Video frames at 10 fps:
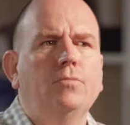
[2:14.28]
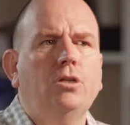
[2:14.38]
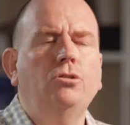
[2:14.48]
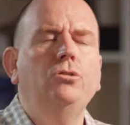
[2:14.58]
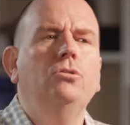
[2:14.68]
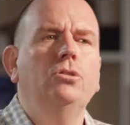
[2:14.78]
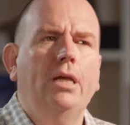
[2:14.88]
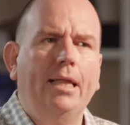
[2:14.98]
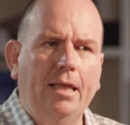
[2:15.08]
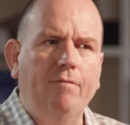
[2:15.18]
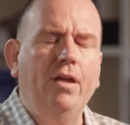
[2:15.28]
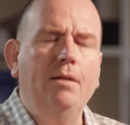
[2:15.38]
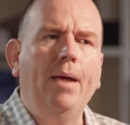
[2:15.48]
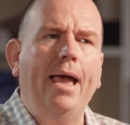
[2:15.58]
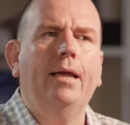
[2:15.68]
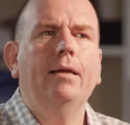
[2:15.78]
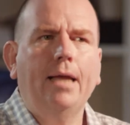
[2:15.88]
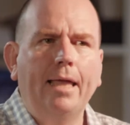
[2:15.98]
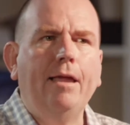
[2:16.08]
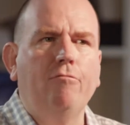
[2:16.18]
So students get their feedback
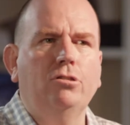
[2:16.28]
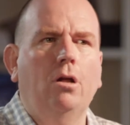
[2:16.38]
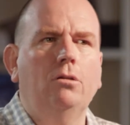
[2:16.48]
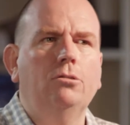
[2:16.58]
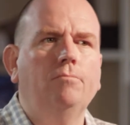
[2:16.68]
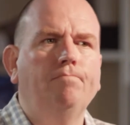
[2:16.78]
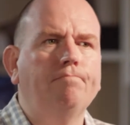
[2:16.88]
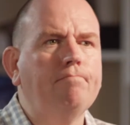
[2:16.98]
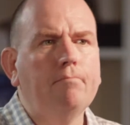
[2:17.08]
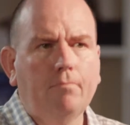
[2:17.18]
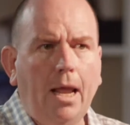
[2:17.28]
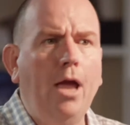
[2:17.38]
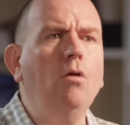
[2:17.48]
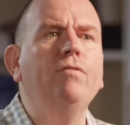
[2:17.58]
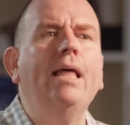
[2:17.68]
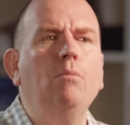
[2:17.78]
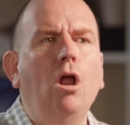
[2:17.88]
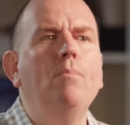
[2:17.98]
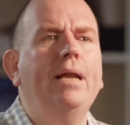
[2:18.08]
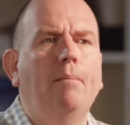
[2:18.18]
and their results, and often that will
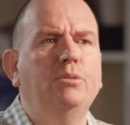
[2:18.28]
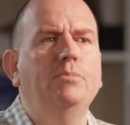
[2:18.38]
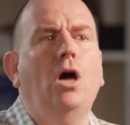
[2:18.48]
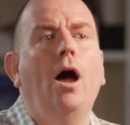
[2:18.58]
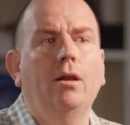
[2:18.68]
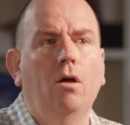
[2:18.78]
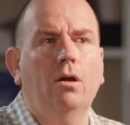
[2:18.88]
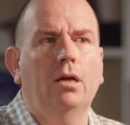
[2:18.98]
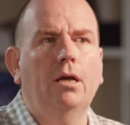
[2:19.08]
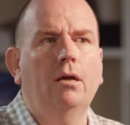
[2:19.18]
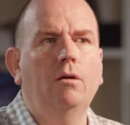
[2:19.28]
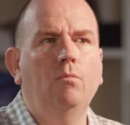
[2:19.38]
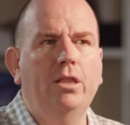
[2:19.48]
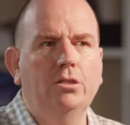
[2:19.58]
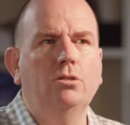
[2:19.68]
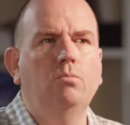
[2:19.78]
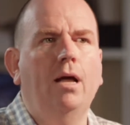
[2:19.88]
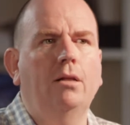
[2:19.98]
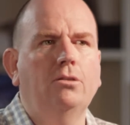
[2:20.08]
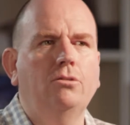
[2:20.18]
open up some dialogue with us as
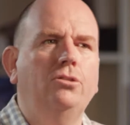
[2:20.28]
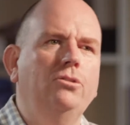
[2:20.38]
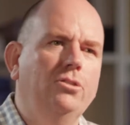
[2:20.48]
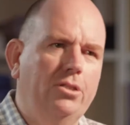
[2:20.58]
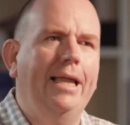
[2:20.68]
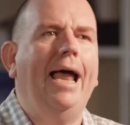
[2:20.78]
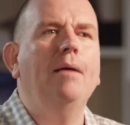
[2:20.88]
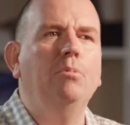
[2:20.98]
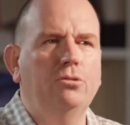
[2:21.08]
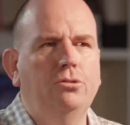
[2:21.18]
well. So students are then able